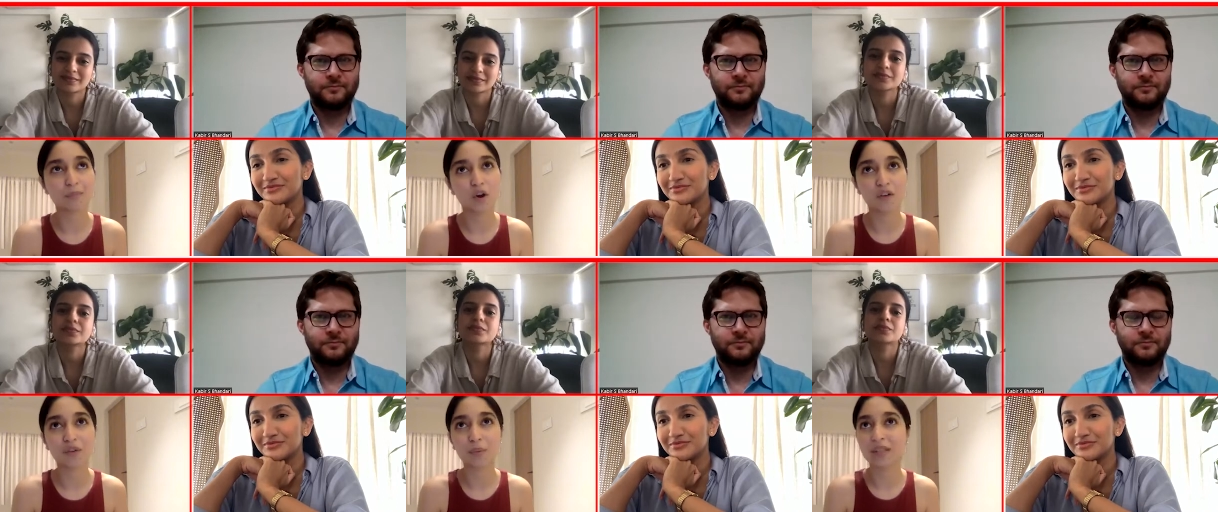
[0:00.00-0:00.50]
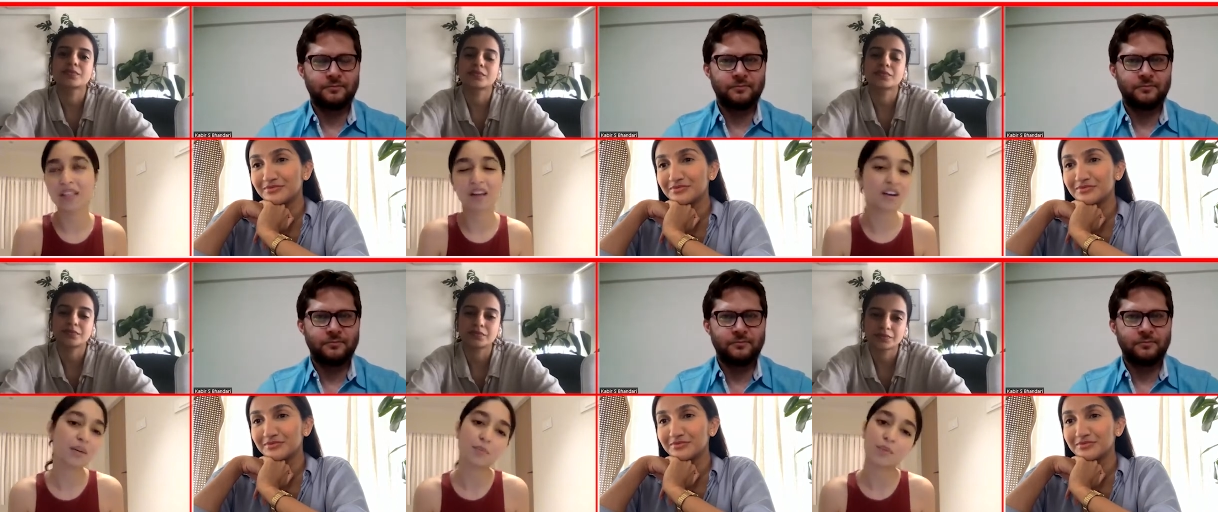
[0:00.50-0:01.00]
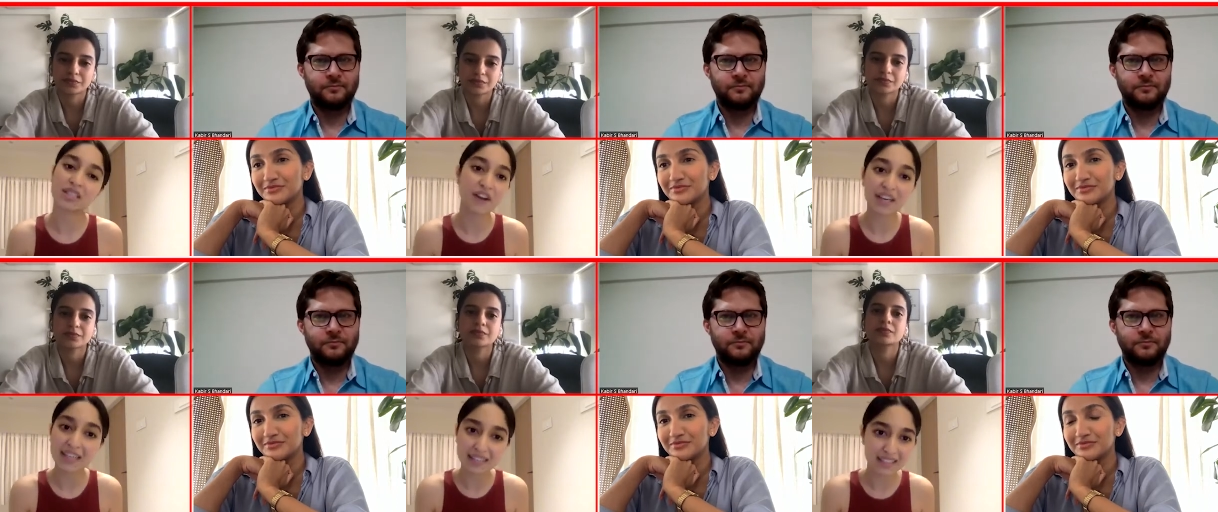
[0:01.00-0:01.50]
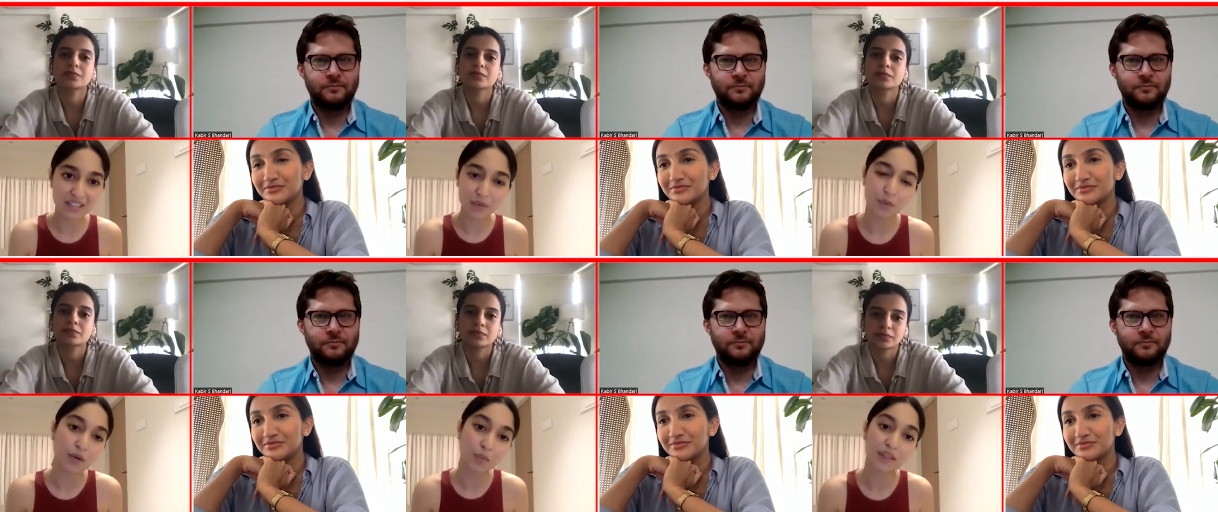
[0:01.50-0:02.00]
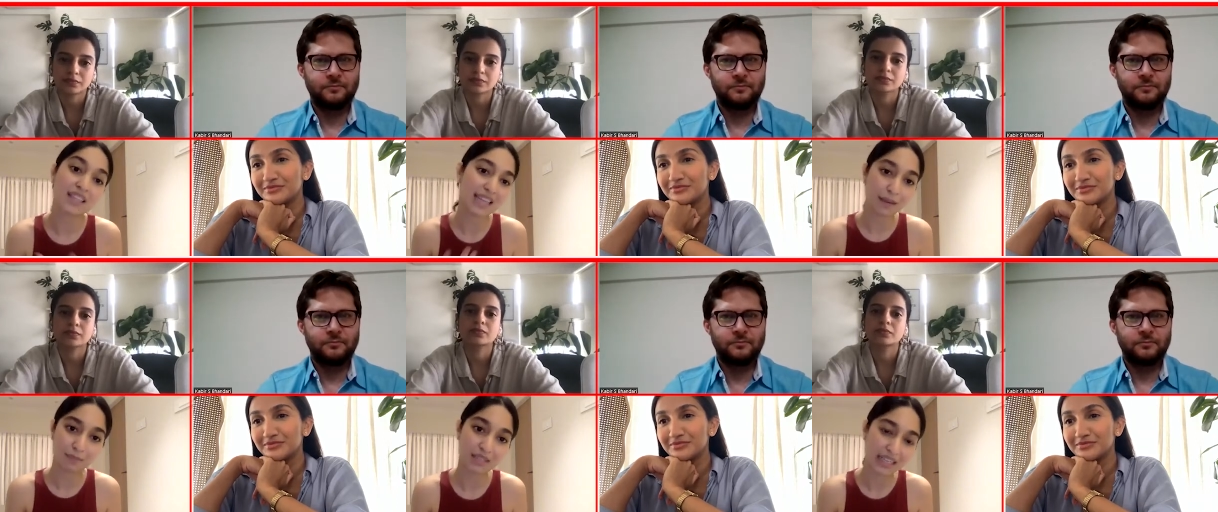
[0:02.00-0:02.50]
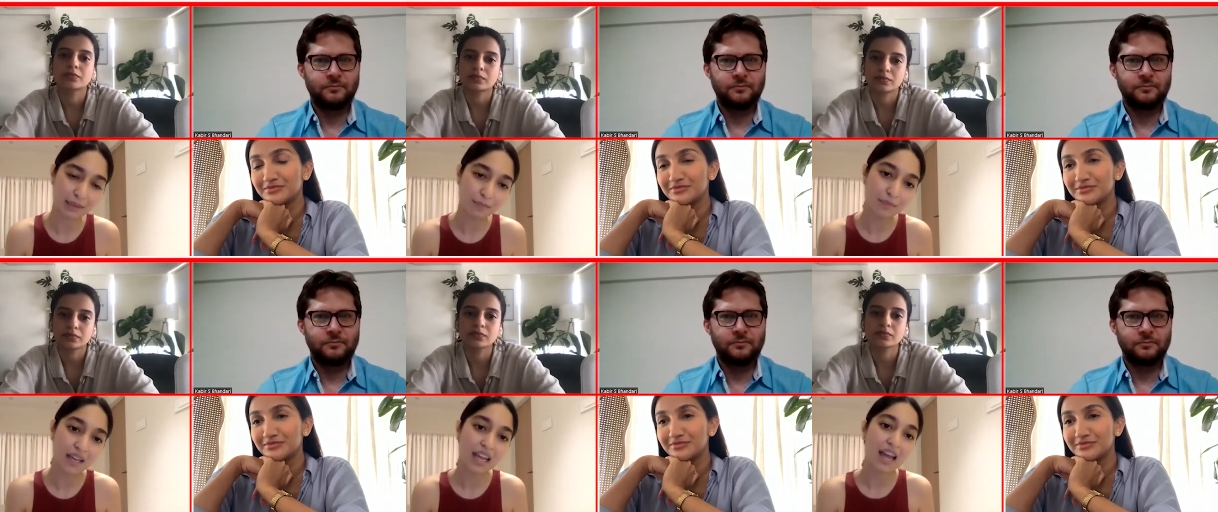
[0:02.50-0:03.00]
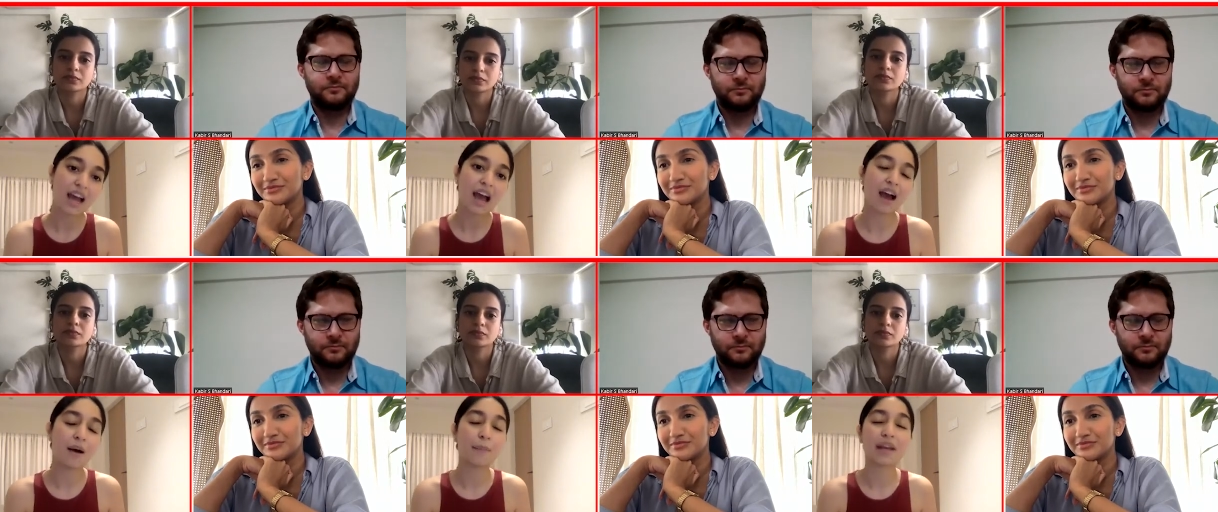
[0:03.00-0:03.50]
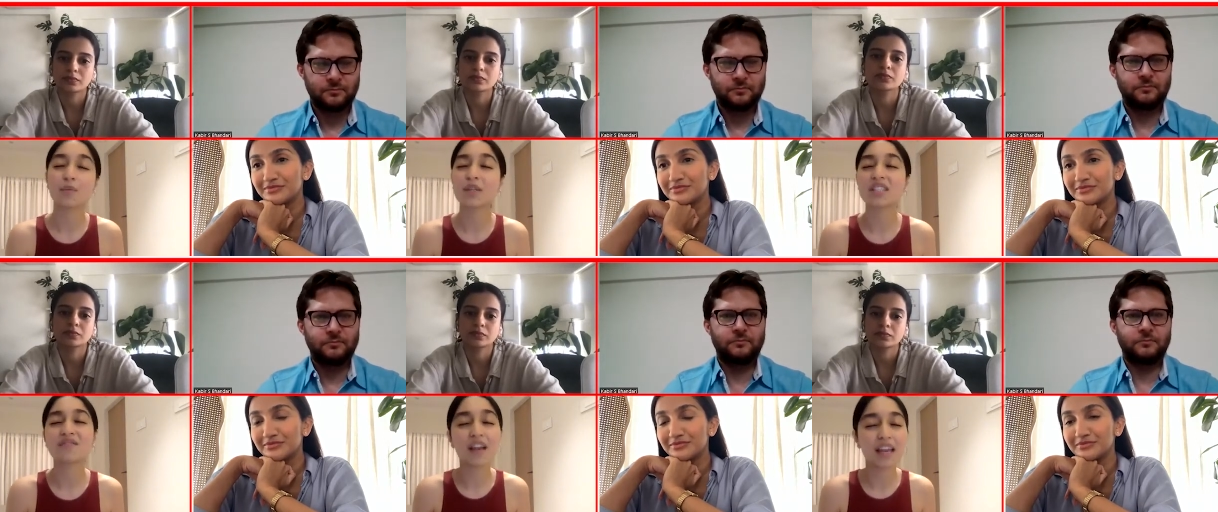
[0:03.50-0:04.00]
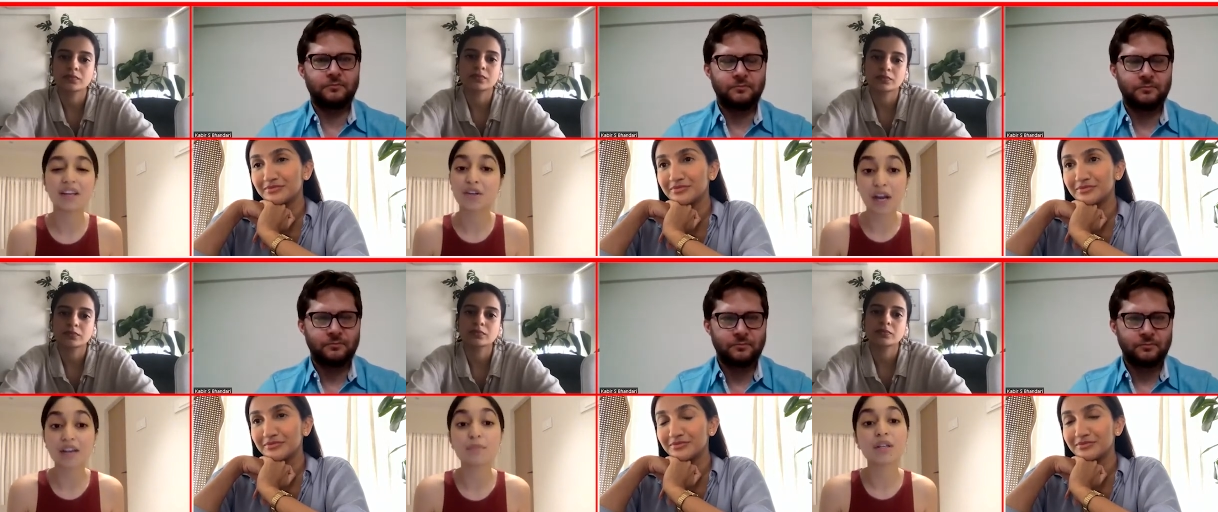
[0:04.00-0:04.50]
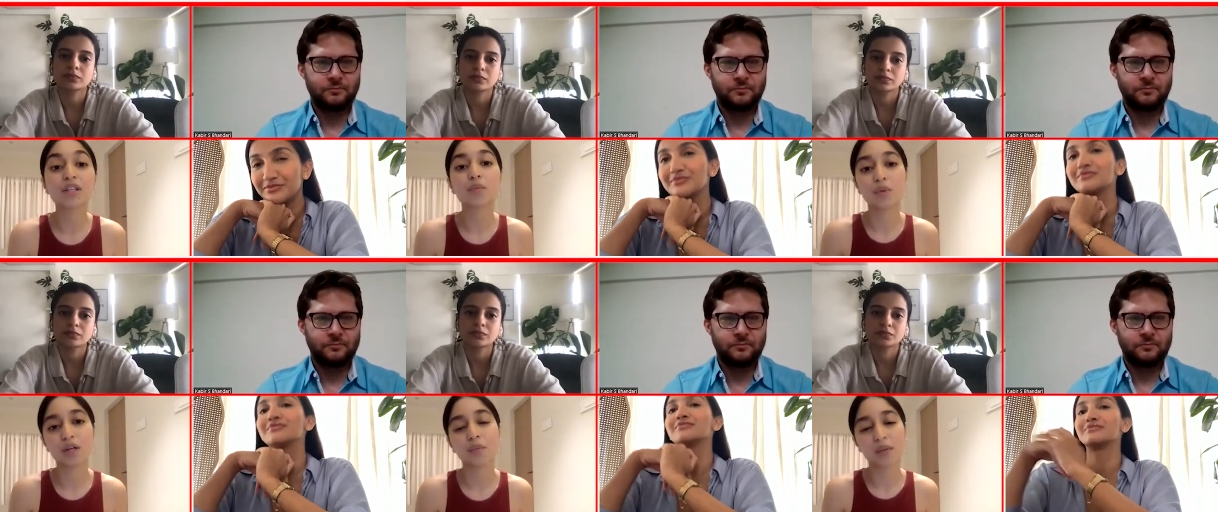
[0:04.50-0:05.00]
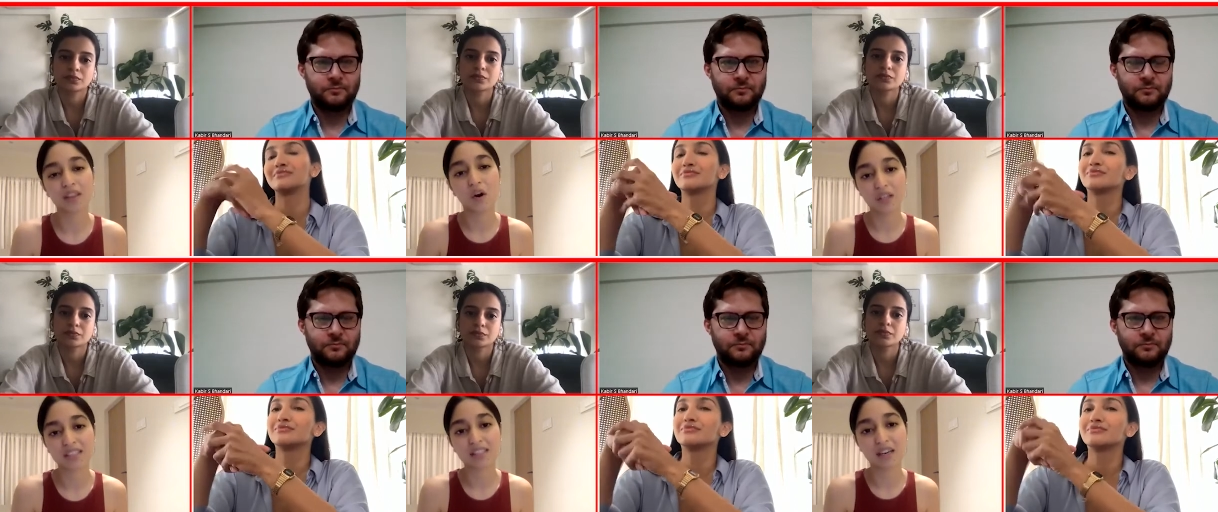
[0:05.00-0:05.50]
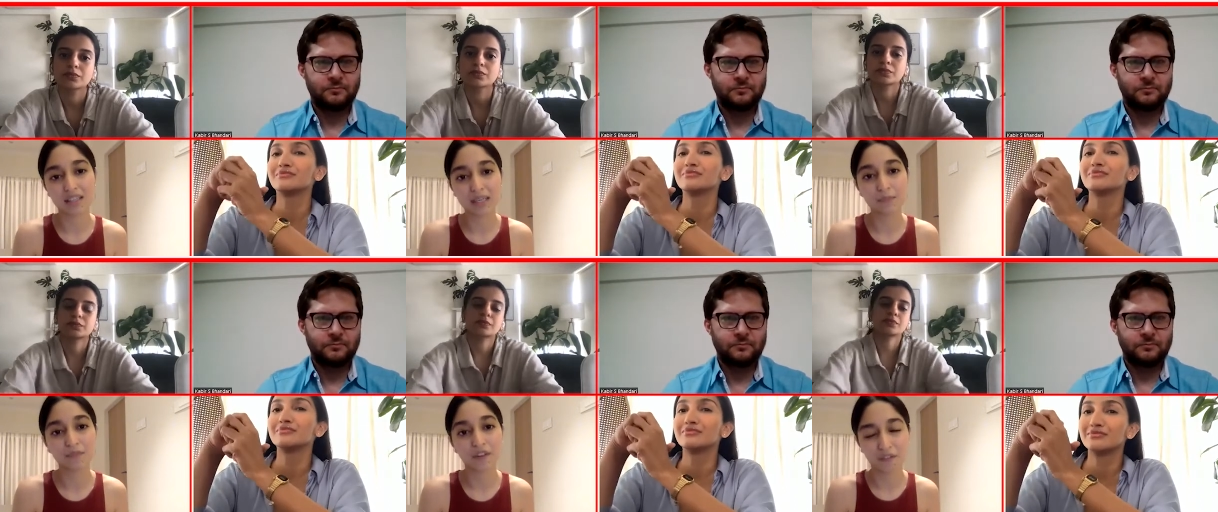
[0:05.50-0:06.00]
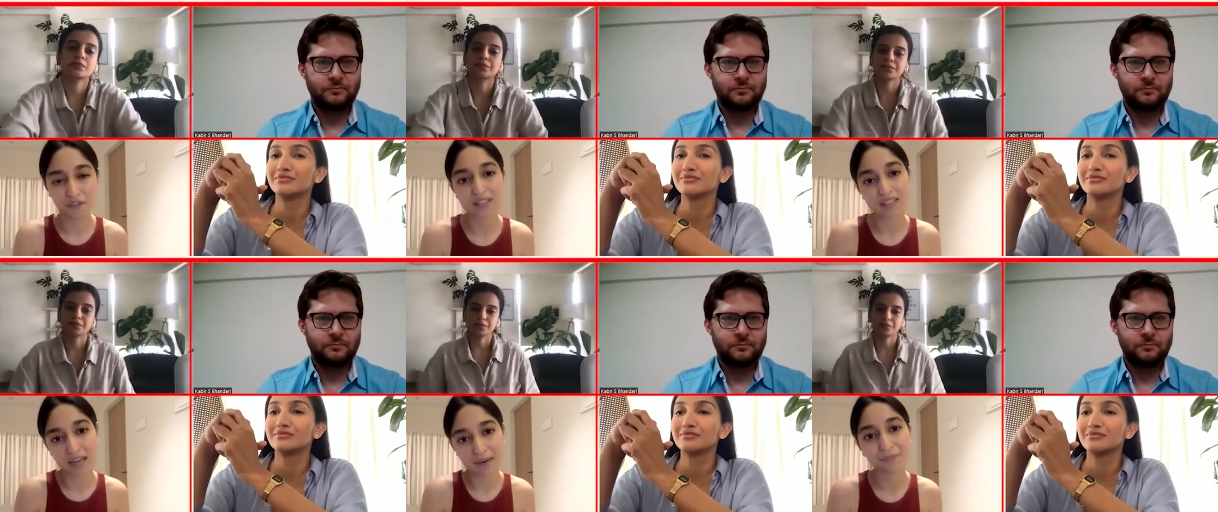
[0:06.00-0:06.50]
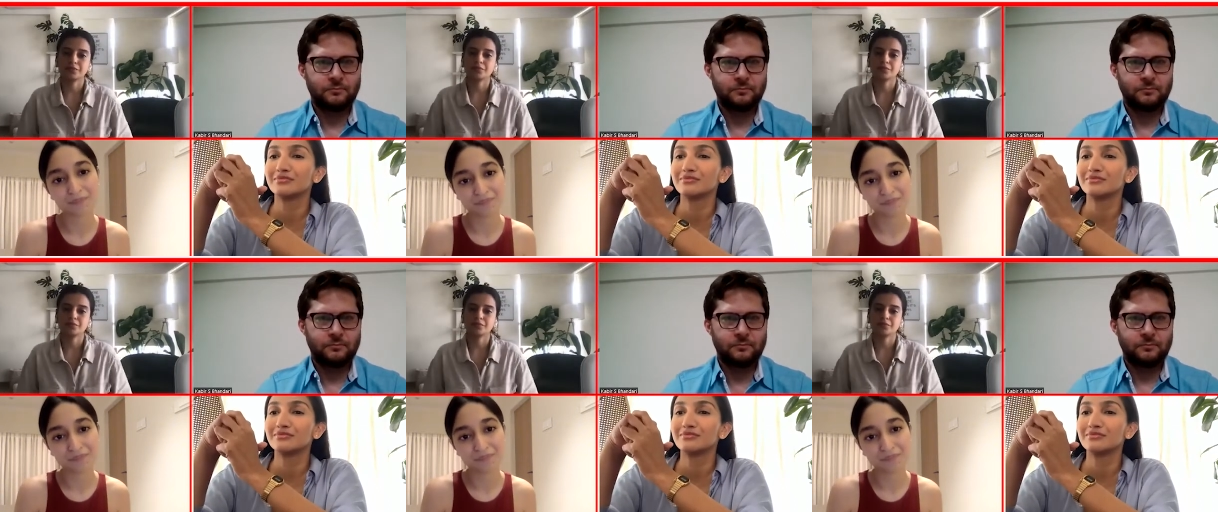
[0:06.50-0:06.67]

Speaker 1: Koffee with Karan, it was very easy to work with the same team. And it was incredible to work with the Hotstar team for the first time.